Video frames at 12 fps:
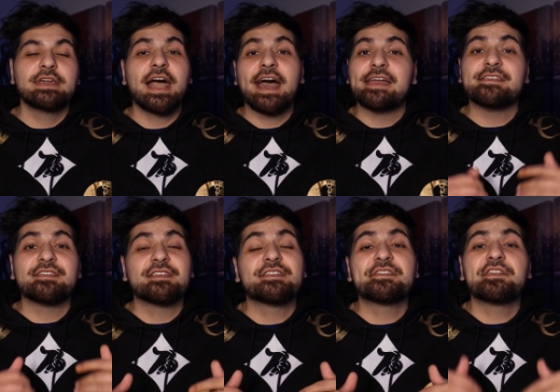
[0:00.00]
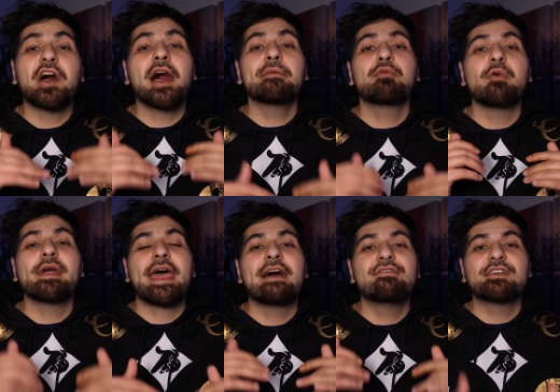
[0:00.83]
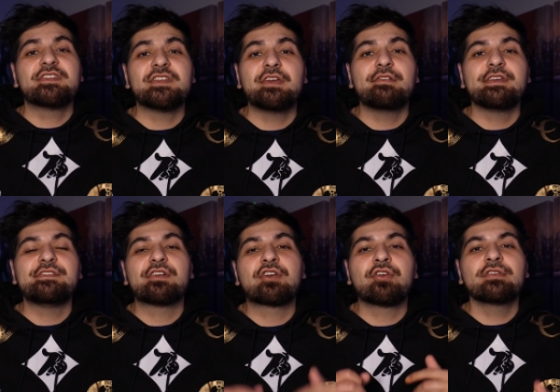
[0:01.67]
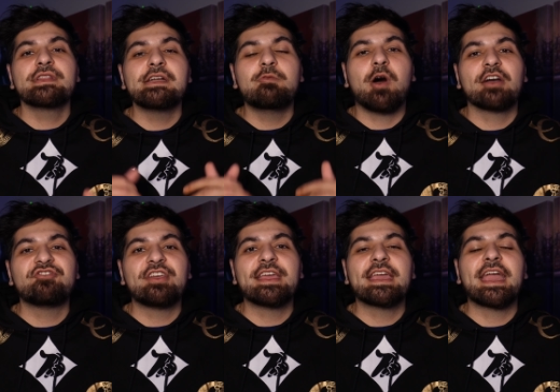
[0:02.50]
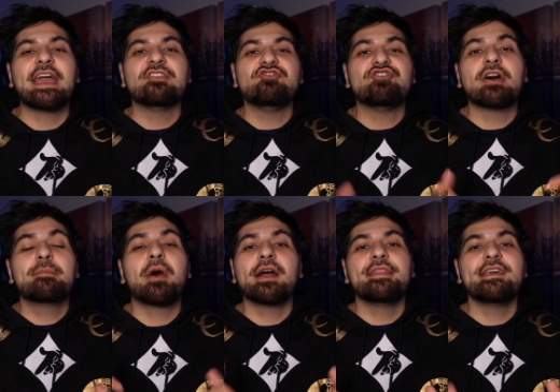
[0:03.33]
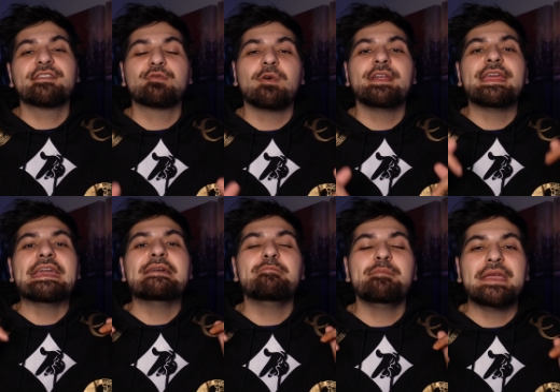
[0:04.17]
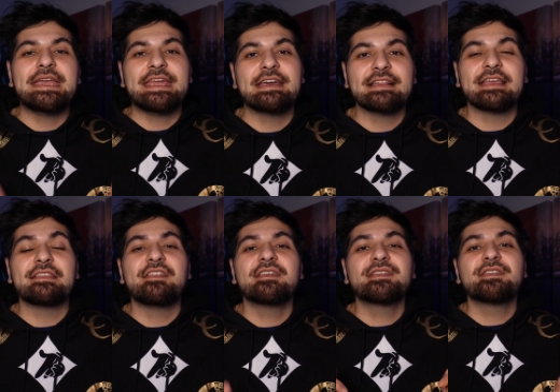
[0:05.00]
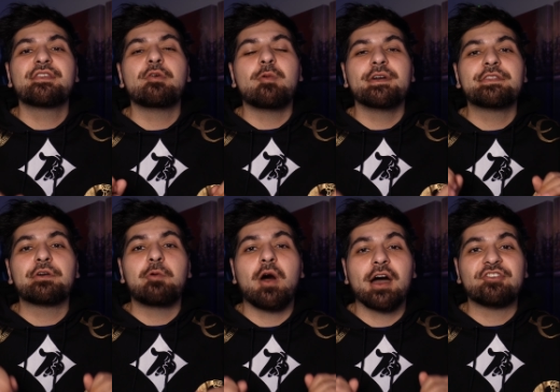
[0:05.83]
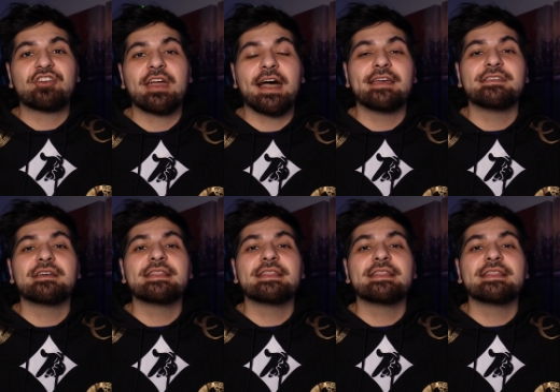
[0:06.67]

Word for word: Guys, stop whatever series you're currently watching and jump on this one immediately. This is the one to watch, guys.